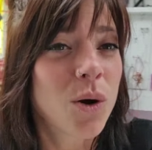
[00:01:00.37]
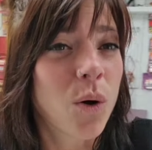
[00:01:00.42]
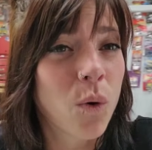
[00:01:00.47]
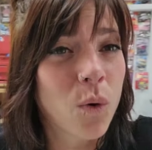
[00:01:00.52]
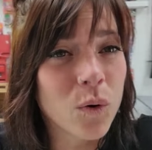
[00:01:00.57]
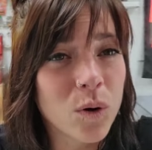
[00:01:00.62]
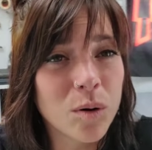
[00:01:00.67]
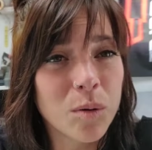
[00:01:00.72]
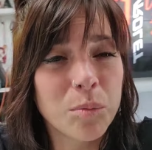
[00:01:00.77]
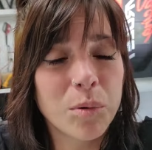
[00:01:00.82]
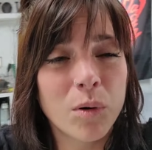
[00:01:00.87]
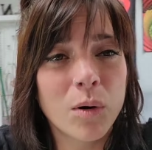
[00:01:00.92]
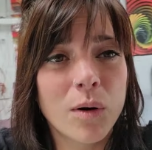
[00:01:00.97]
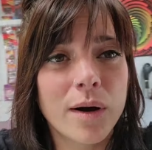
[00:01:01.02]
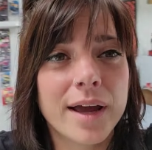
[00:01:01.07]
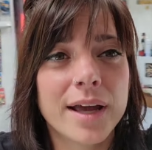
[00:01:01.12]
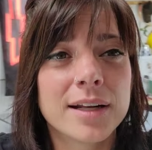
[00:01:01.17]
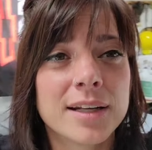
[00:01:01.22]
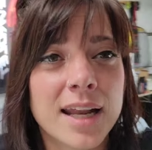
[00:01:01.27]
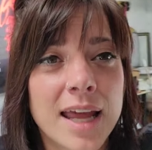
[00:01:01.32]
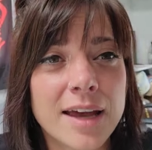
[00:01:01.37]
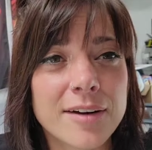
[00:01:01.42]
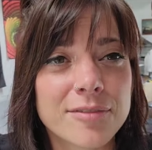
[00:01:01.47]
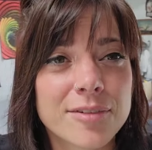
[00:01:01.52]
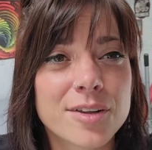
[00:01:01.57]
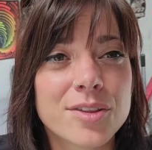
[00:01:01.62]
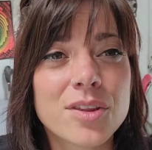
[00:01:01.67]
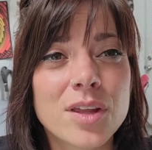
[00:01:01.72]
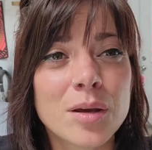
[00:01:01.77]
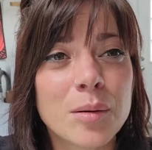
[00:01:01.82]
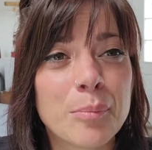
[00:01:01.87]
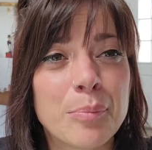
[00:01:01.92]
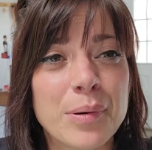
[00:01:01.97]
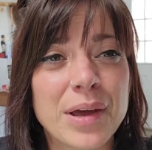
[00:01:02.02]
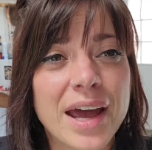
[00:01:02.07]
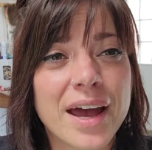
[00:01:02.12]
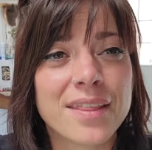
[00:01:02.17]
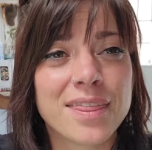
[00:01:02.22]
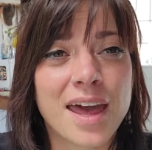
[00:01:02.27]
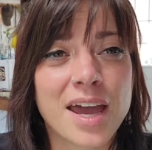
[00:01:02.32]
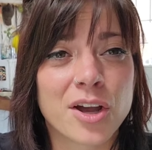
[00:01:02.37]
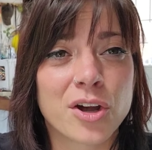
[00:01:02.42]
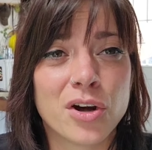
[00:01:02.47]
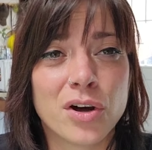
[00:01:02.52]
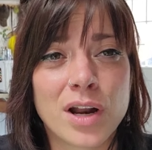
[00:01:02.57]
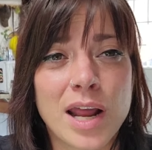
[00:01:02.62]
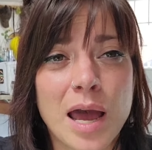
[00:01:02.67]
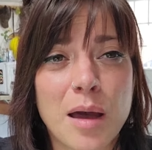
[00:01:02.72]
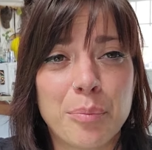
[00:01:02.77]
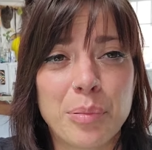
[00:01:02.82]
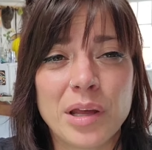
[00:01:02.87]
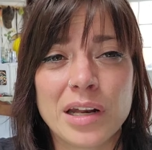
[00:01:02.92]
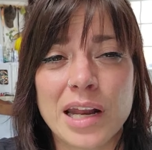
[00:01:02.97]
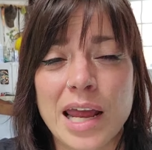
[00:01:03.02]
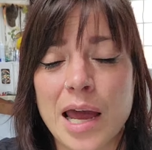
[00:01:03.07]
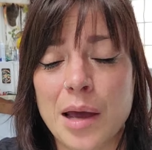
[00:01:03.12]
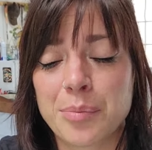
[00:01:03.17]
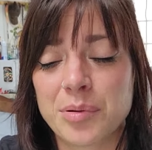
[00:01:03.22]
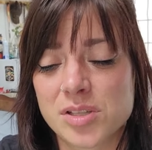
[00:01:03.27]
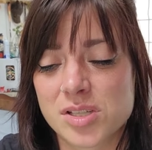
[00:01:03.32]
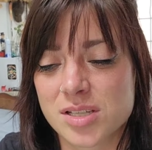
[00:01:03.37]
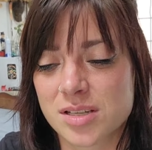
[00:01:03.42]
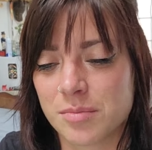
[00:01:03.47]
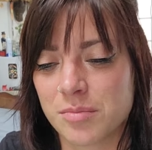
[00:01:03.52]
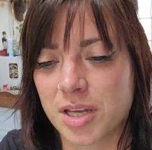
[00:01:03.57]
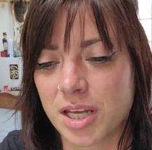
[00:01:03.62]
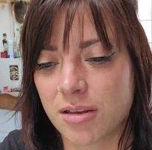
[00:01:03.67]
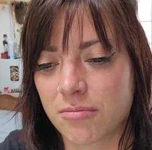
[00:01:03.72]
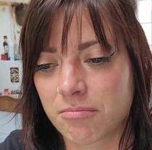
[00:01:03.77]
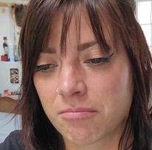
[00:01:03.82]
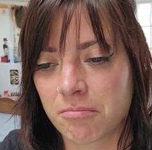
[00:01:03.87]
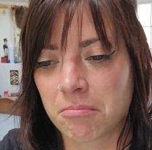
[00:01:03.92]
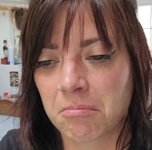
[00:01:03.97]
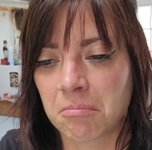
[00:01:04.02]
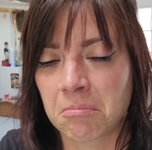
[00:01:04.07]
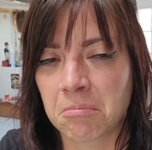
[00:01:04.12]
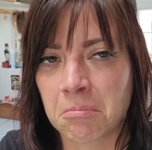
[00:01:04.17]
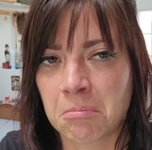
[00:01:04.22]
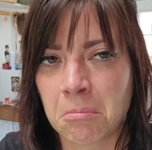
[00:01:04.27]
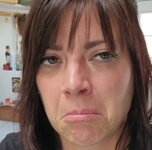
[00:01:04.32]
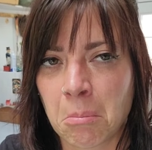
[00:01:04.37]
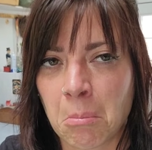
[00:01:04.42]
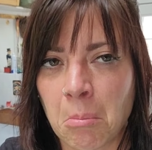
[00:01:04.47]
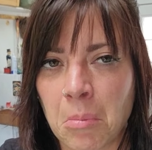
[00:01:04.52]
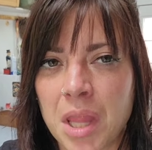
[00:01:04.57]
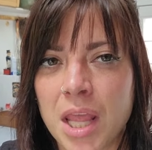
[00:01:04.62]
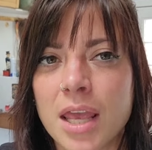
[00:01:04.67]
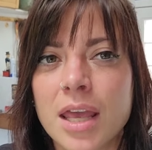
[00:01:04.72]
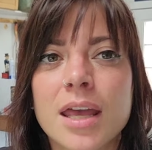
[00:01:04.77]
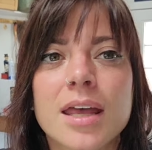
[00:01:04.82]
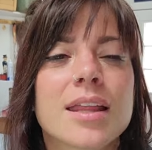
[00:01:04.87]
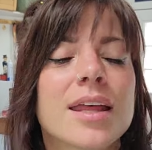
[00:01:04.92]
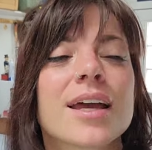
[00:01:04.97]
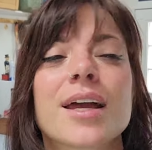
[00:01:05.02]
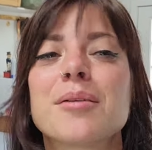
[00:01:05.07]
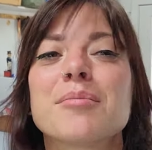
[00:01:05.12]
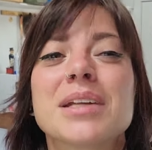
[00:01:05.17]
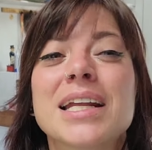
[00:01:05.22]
horrible, and everything bad that could happen happens to me. Like, I'm